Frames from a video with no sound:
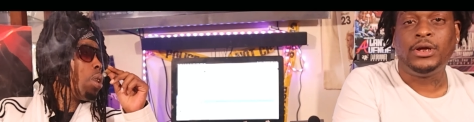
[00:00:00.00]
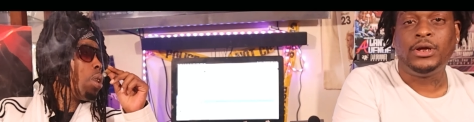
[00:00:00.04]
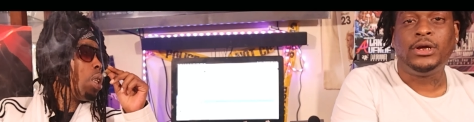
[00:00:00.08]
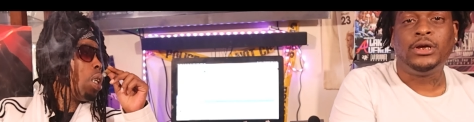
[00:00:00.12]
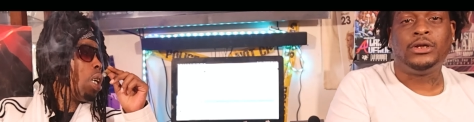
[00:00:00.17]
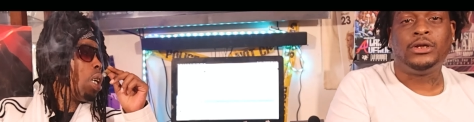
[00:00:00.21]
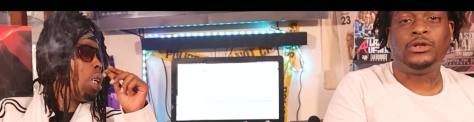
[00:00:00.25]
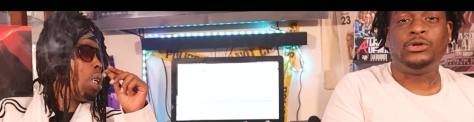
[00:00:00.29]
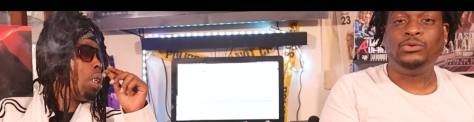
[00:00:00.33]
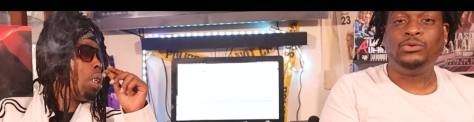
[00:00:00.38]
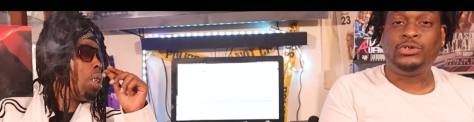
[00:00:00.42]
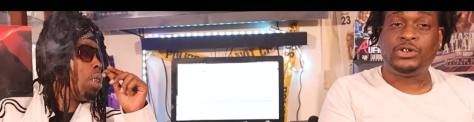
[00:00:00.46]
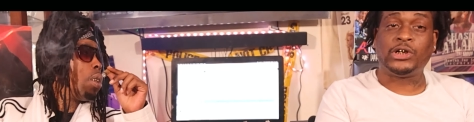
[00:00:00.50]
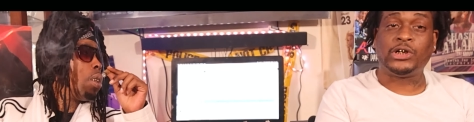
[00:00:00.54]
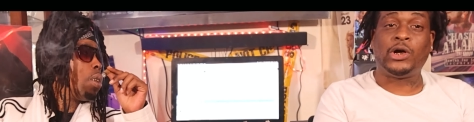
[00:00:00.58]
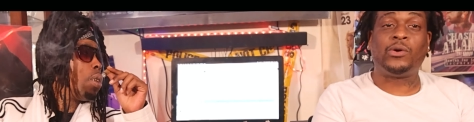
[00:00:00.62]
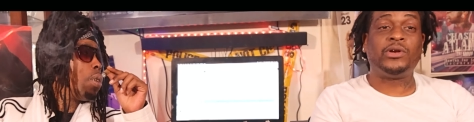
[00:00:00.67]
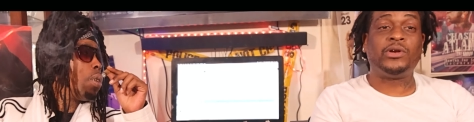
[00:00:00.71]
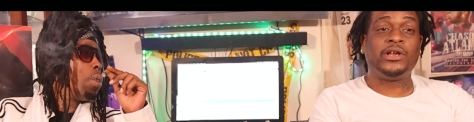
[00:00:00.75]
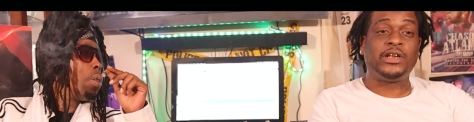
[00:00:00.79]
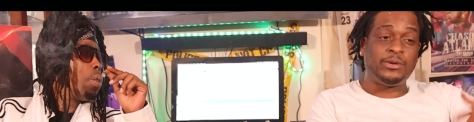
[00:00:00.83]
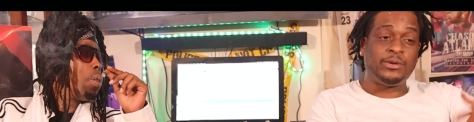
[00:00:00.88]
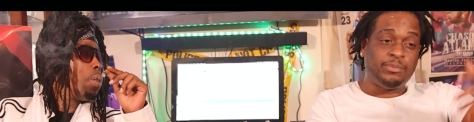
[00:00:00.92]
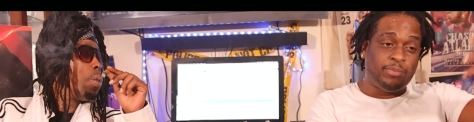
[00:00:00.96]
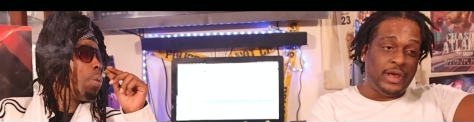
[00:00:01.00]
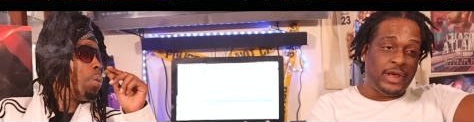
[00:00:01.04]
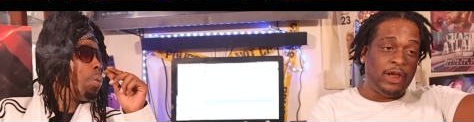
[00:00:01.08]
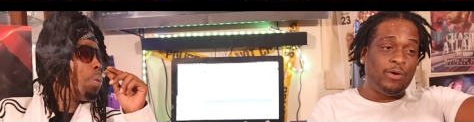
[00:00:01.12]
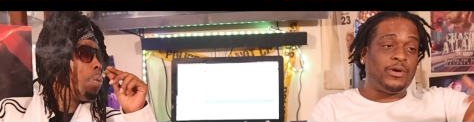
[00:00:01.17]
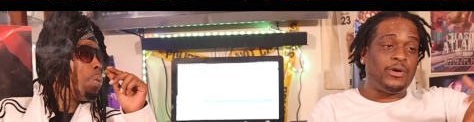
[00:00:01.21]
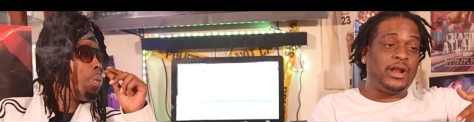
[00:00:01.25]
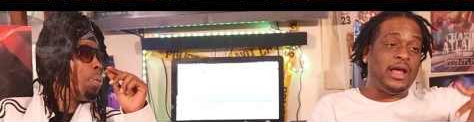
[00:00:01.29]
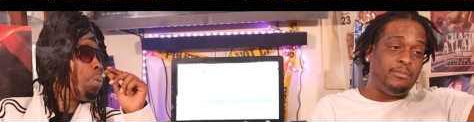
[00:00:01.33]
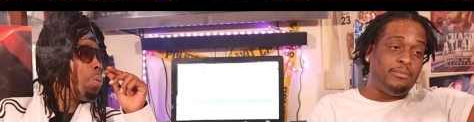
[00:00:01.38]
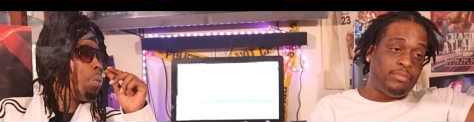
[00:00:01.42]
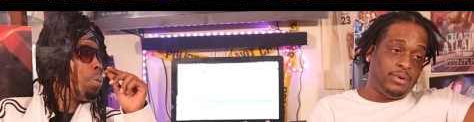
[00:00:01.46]
Speaker 1: Yeah. You show need the
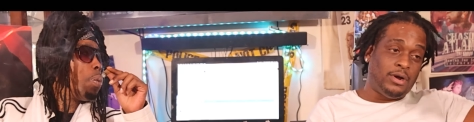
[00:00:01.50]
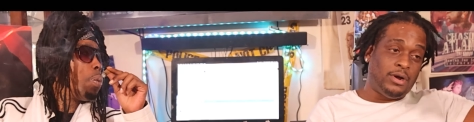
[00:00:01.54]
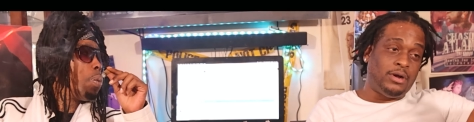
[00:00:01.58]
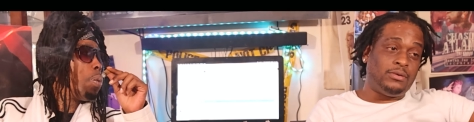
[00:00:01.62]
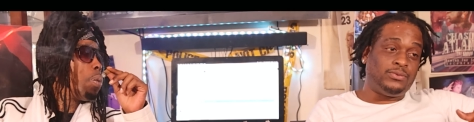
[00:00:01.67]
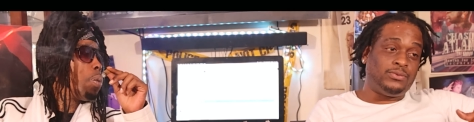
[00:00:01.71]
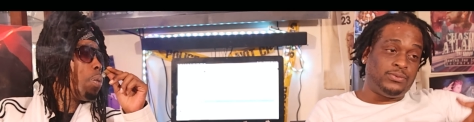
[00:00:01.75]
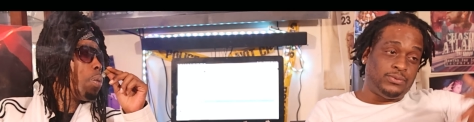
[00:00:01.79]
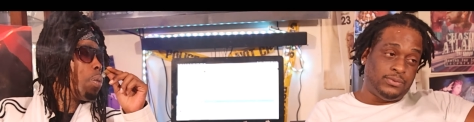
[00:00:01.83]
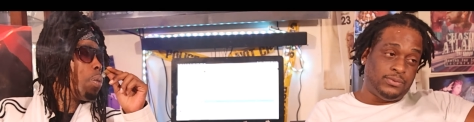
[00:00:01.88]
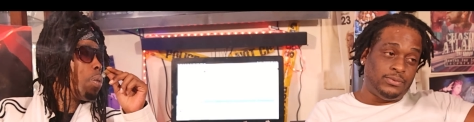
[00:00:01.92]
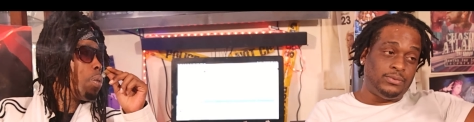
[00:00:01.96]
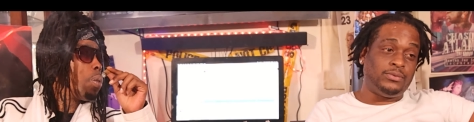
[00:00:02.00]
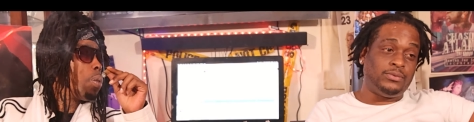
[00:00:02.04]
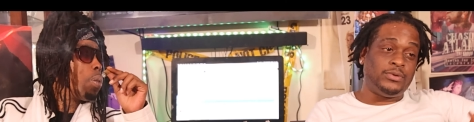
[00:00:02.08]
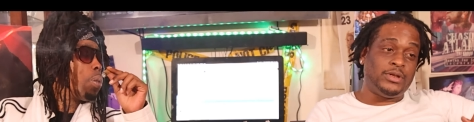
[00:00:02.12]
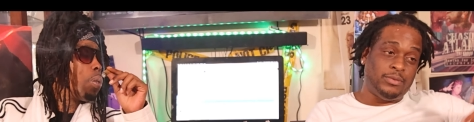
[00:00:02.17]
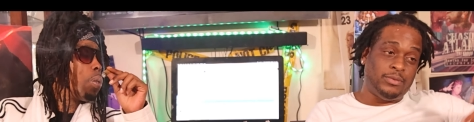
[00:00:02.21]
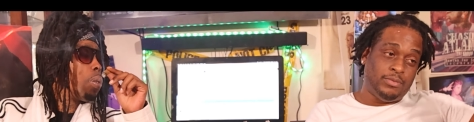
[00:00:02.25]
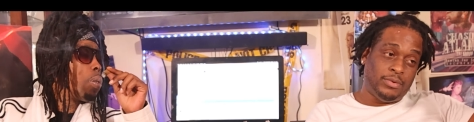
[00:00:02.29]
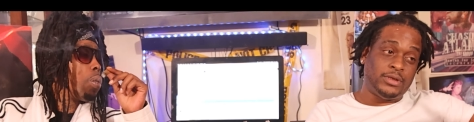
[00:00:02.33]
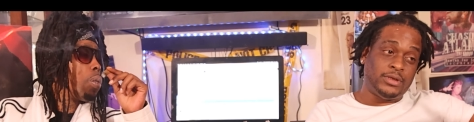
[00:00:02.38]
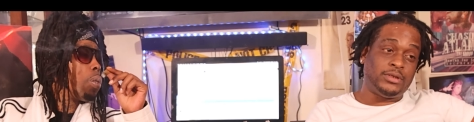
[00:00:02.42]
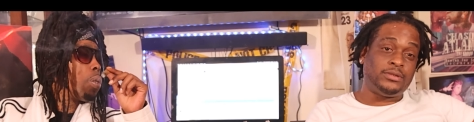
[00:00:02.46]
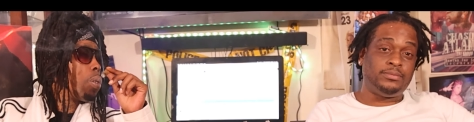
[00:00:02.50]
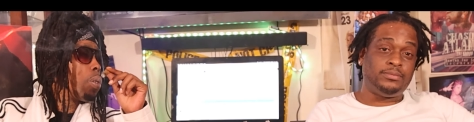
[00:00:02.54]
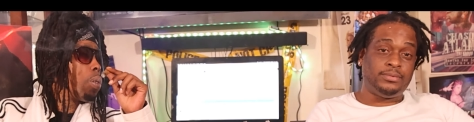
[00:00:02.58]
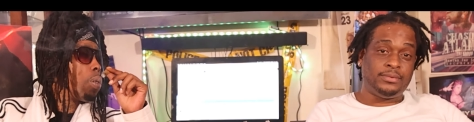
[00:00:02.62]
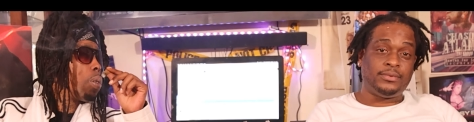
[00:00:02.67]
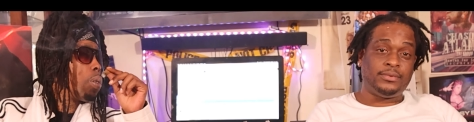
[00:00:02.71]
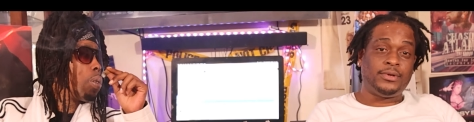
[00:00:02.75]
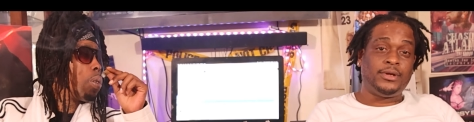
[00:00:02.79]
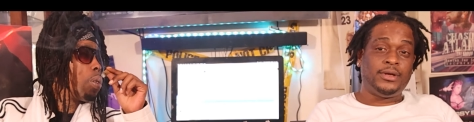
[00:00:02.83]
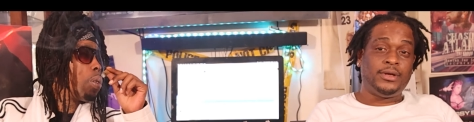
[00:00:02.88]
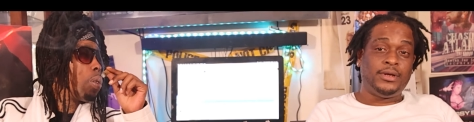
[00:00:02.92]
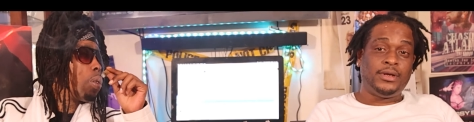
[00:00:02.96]
paperwork, like, bro, did what you
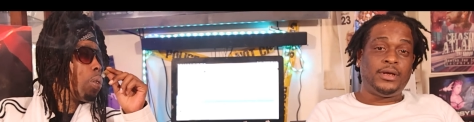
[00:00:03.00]
do.